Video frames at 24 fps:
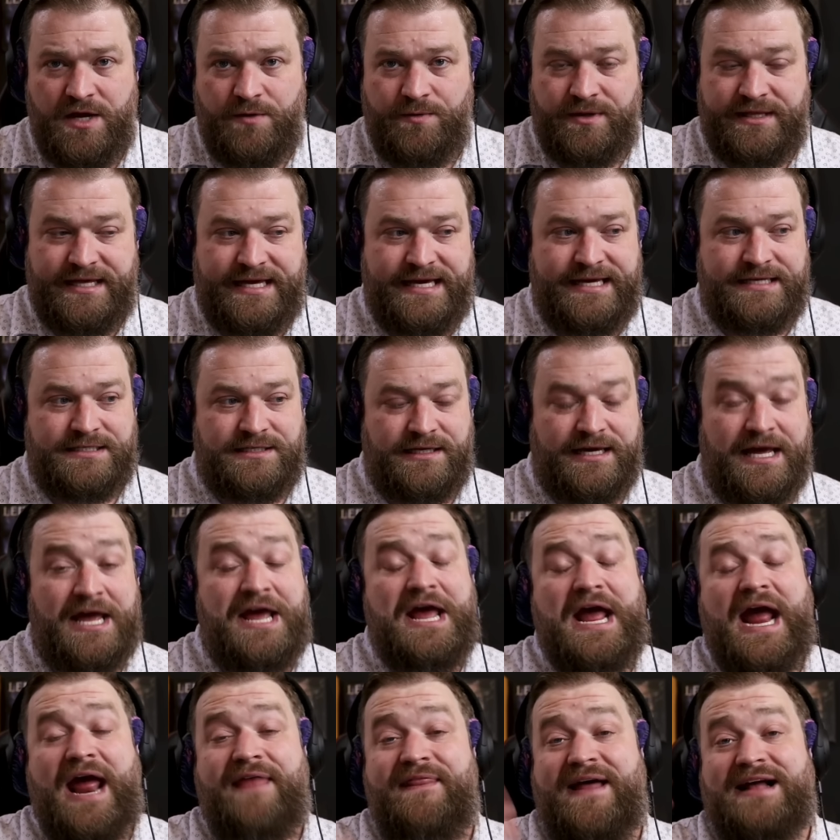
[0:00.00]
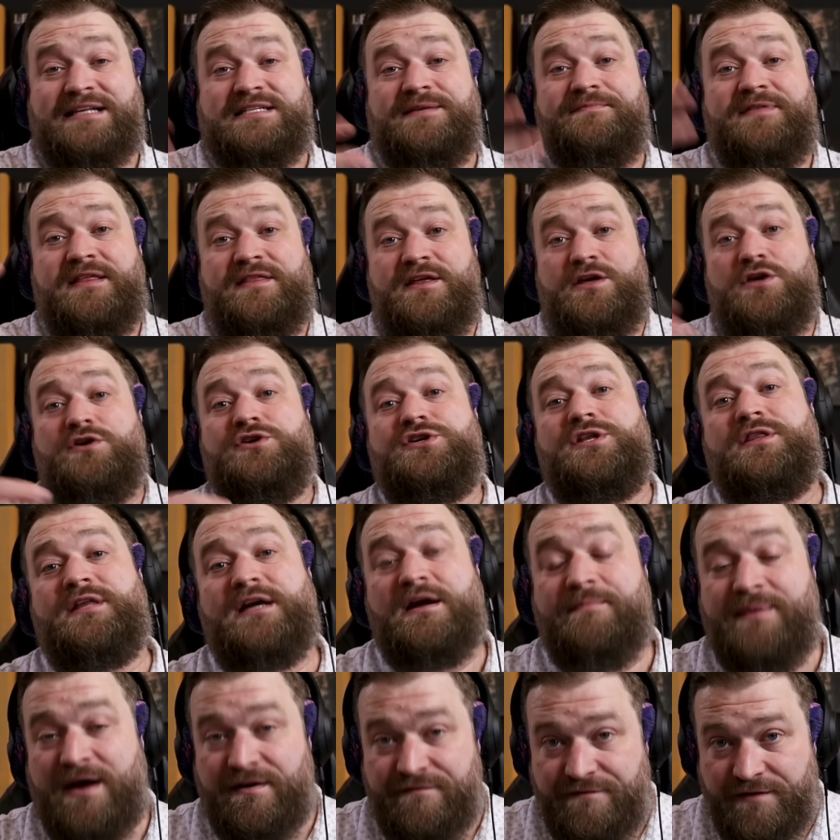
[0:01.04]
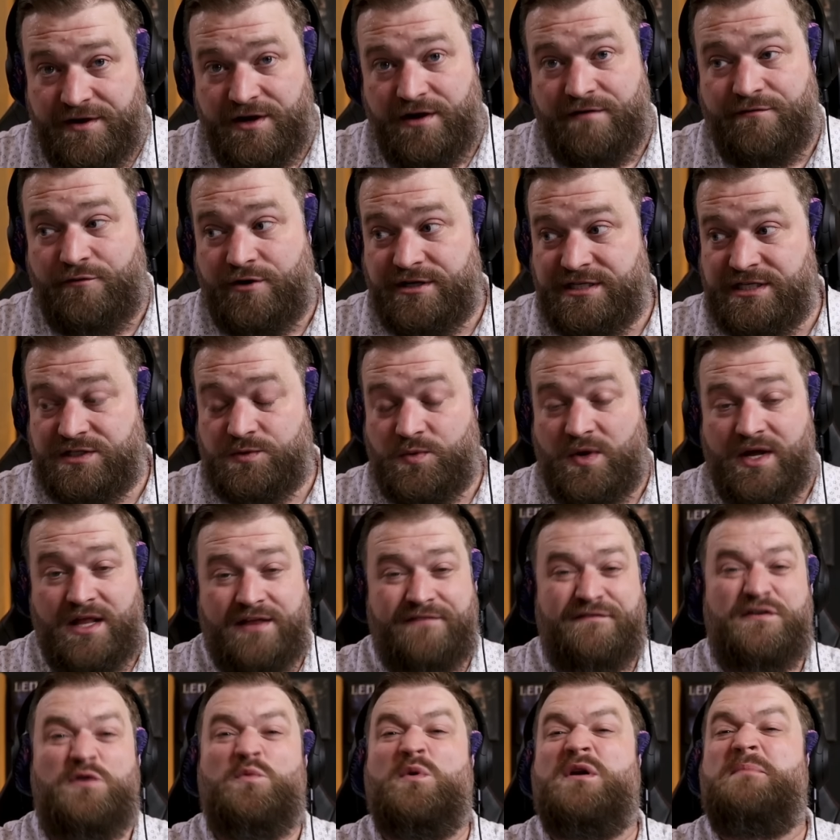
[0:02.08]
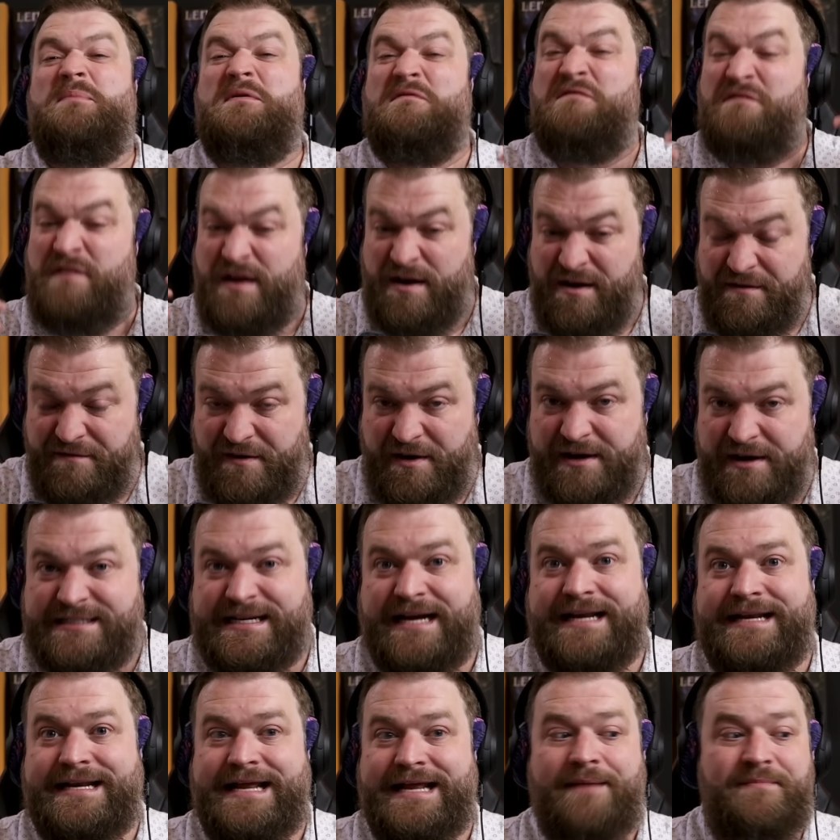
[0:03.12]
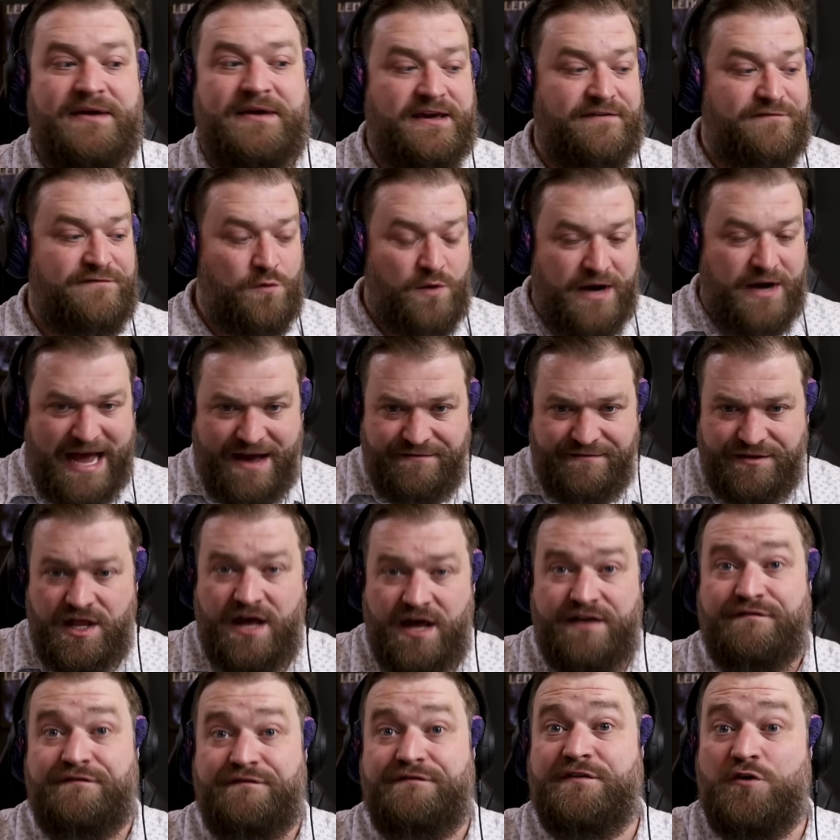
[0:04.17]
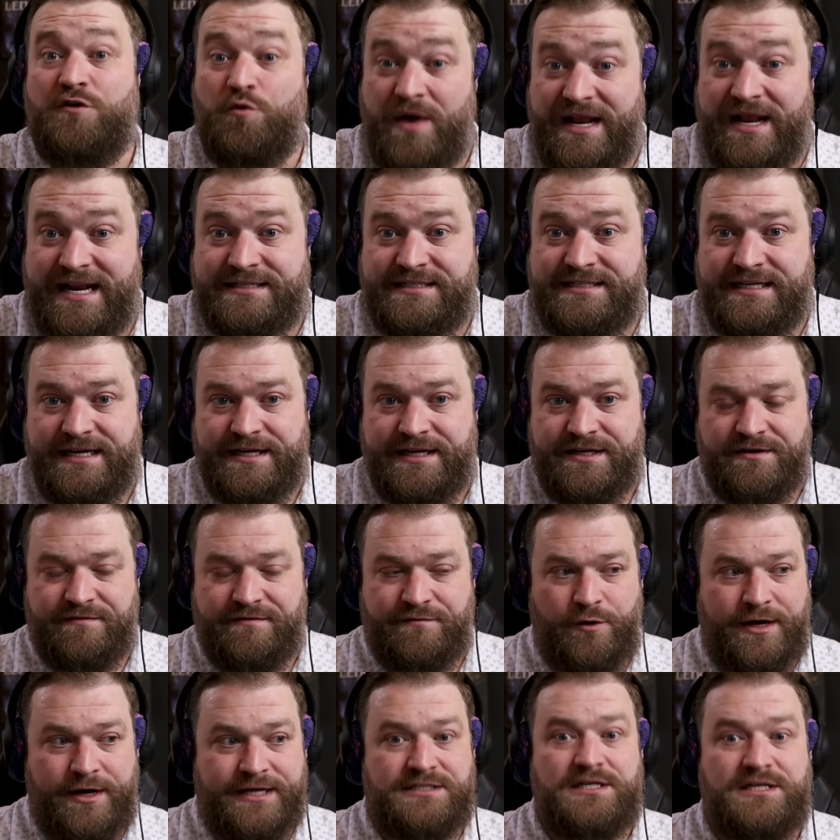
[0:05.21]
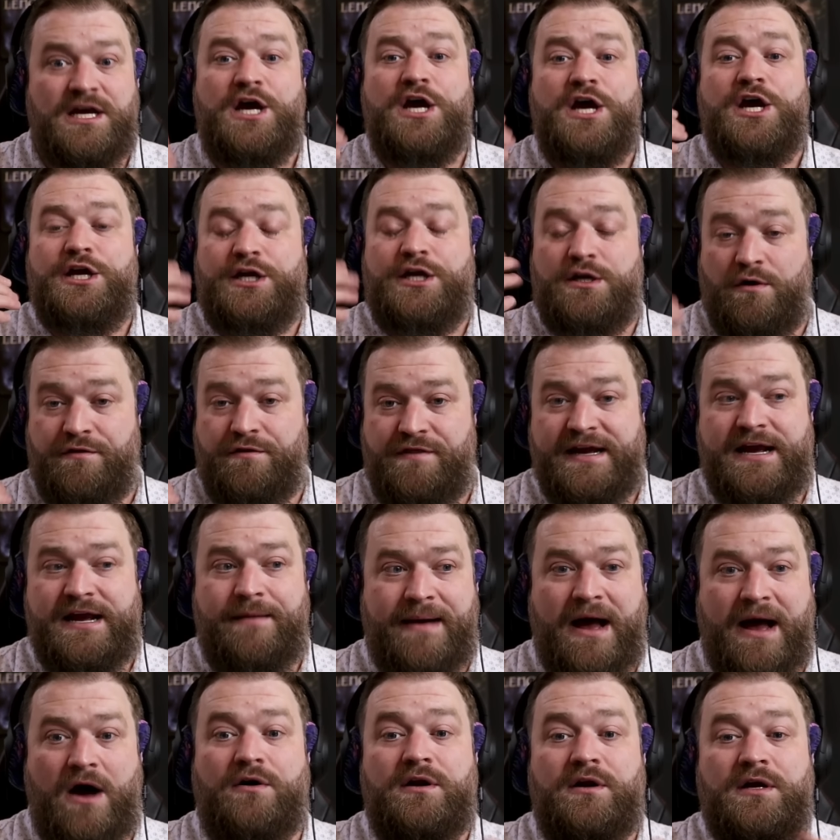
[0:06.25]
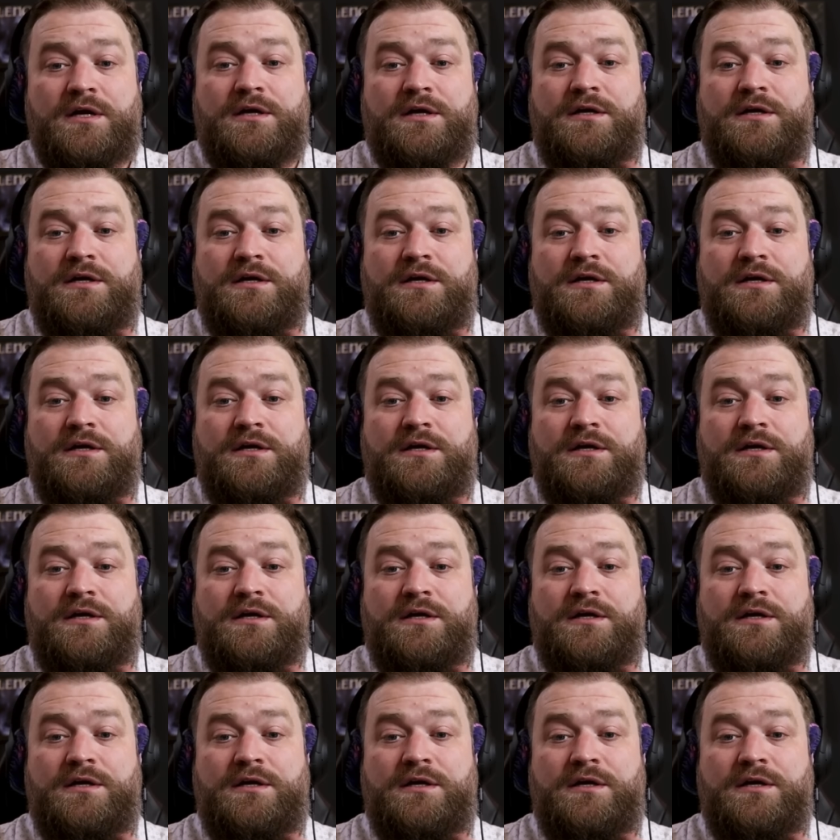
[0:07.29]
really easily and that's something that you should think about for your voice as well if you want to be very very dynamic if you want to have a lot of fluidity in your voice you know think about